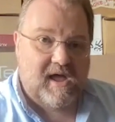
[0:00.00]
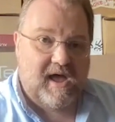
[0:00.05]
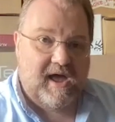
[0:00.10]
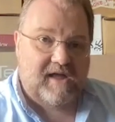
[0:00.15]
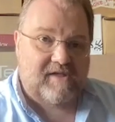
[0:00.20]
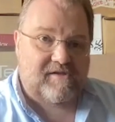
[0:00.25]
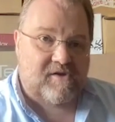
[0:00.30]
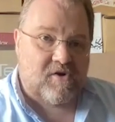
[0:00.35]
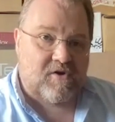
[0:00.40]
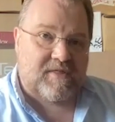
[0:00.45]

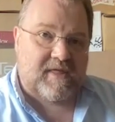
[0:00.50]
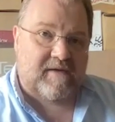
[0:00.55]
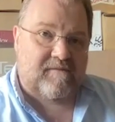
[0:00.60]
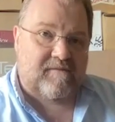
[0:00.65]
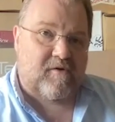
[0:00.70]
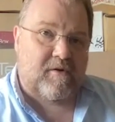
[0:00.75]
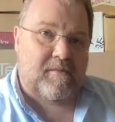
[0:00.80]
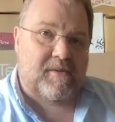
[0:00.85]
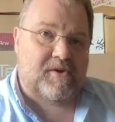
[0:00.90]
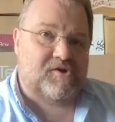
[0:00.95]
It's got
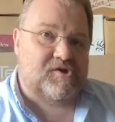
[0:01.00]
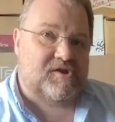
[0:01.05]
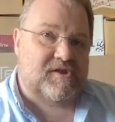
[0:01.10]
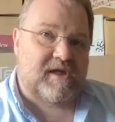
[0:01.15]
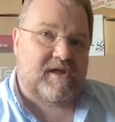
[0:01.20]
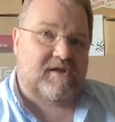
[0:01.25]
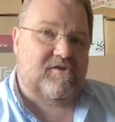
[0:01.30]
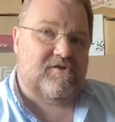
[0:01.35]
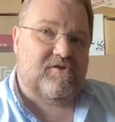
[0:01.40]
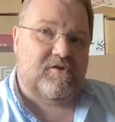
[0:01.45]
very much
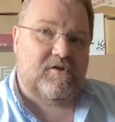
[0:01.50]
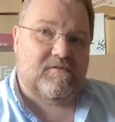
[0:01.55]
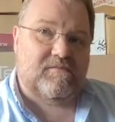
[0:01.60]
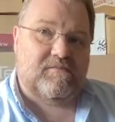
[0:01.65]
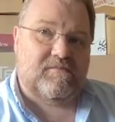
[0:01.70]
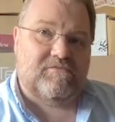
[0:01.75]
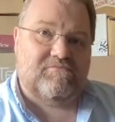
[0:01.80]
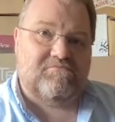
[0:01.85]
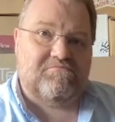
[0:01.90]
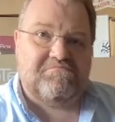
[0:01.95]
that sort of
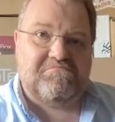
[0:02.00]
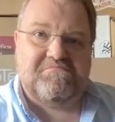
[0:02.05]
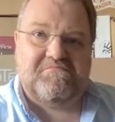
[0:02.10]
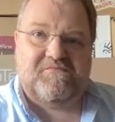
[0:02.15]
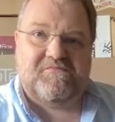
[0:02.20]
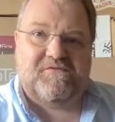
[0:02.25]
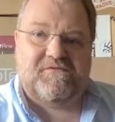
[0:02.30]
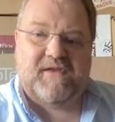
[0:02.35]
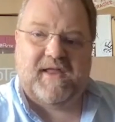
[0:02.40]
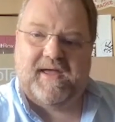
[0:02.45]

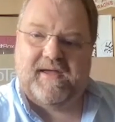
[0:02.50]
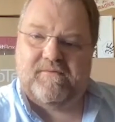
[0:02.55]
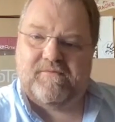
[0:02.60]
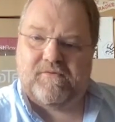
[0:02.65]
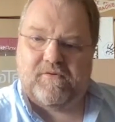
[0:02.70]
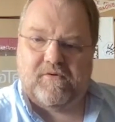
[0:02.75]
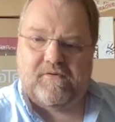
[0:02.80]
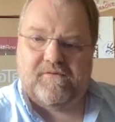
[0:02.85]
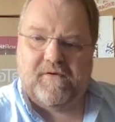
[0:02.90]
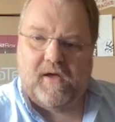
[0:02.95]

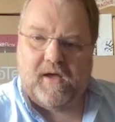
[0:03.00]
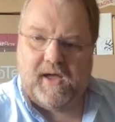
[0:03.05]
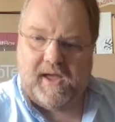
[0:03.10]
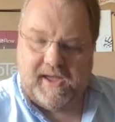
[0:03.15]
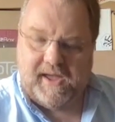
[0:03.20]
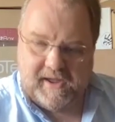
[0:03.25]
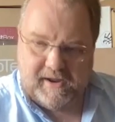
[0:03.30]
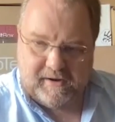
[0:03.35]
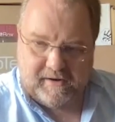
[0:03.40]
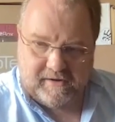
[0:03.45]
flavor of high
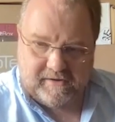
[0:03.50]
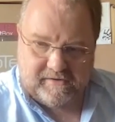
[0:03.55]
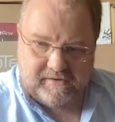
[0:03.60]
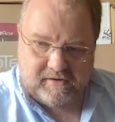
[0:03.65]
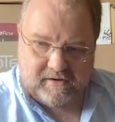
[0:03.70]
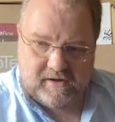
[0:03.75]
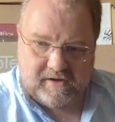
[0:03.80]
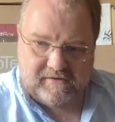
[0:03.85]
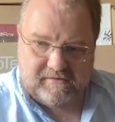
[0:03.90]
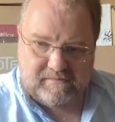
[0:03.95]
end. It's
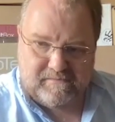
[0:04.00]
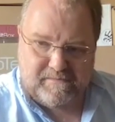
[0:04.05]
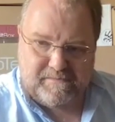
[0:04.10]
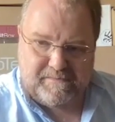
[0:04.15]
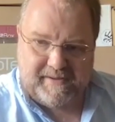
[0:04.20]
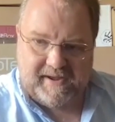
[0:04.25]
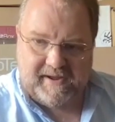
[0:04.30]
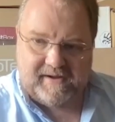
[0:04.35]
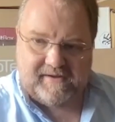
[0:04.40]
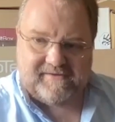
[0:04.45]
a nice
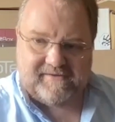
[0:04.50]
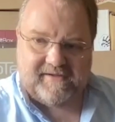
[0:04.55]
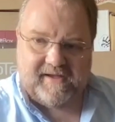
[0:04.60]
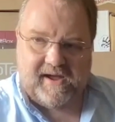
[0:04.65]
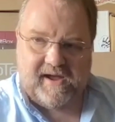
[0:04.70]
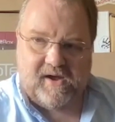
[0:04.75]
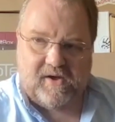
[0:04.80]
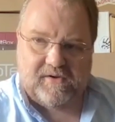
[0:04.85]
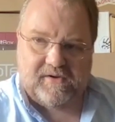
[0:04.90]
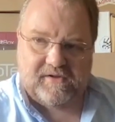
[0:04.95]
big
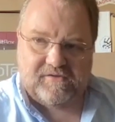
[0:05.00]
sound.